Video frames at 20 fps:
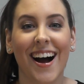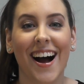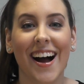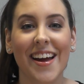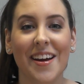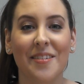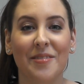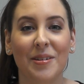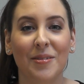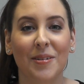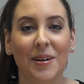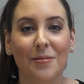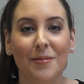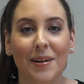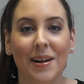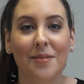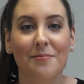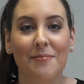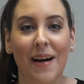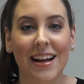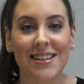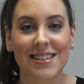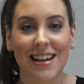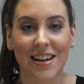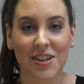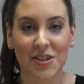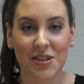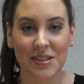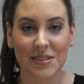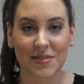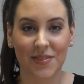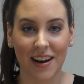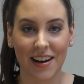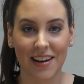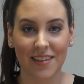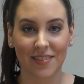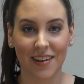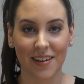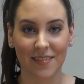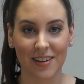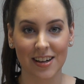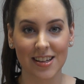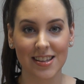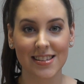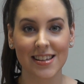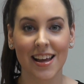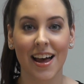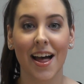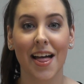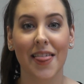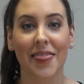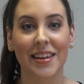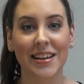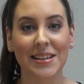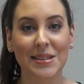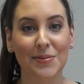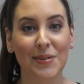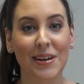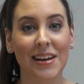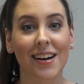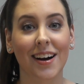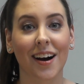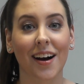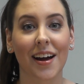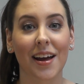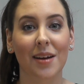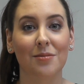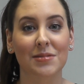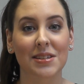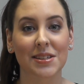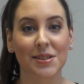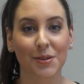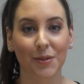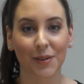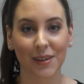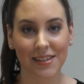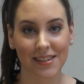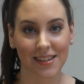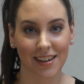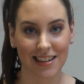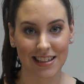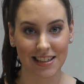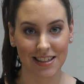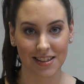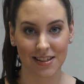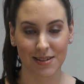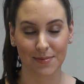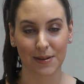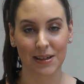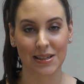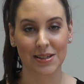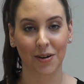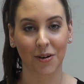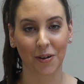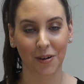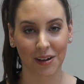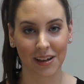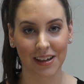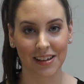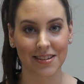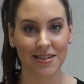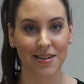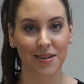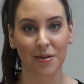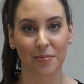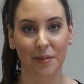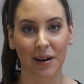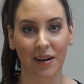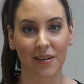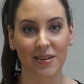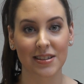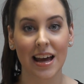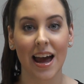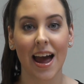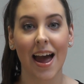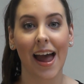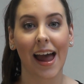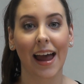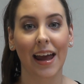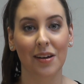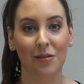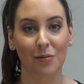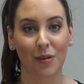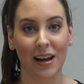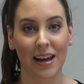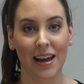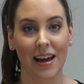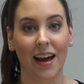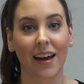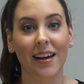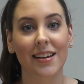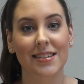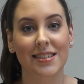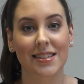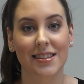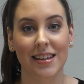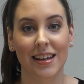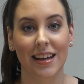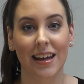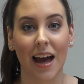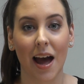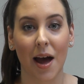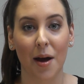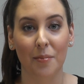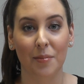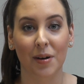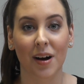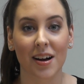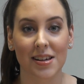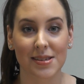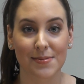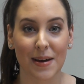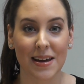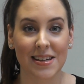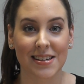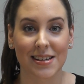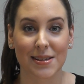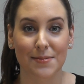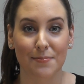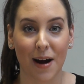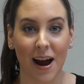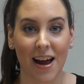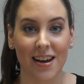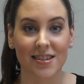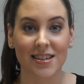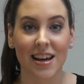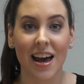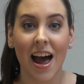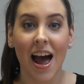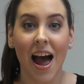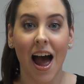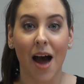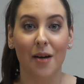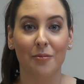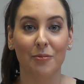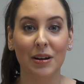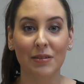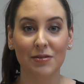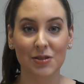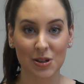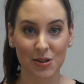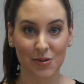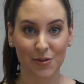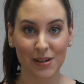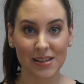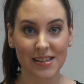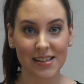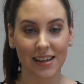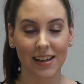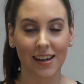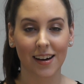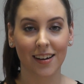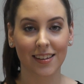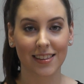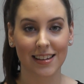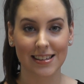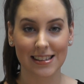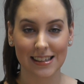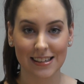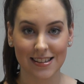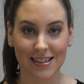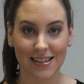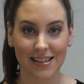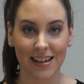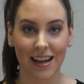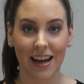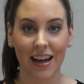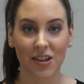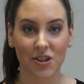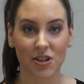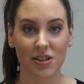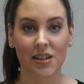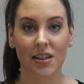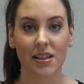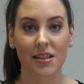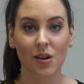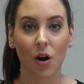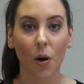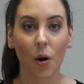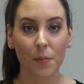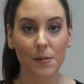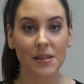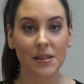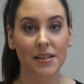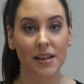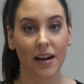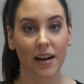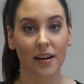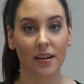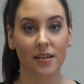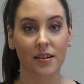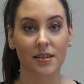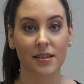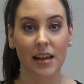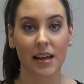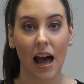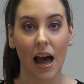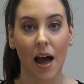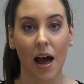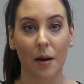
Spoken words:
Hi everyone, welcome back to Ashton's Friday Favourites. This week I am so excited to be talking to you about NYX, the cosmetics brand. And we've just recently got this into CH's. It's upstairs,